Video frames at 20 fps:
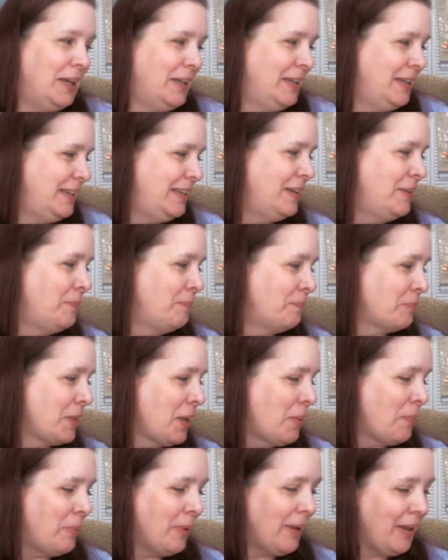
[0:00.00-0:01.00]
but
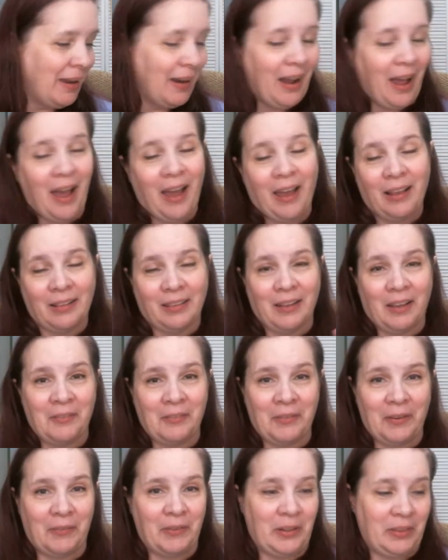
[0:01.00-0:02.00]
but I love
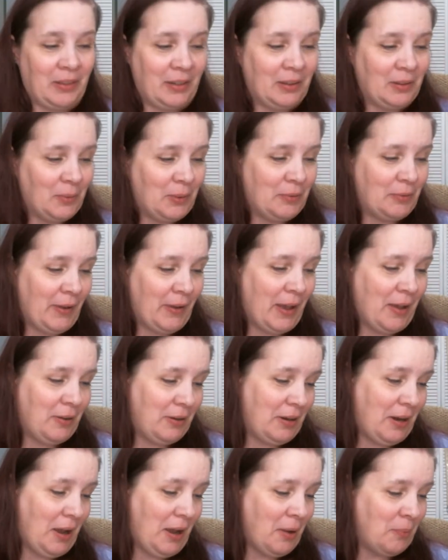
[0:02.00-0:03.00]
everything that we found
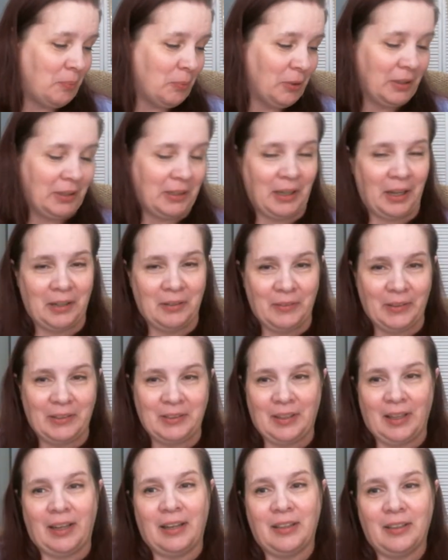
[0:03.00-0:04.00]
and I'm really kind of
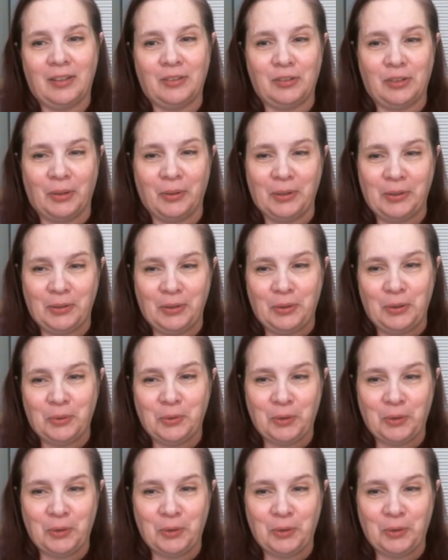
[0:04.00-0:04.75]
excited to show it to you.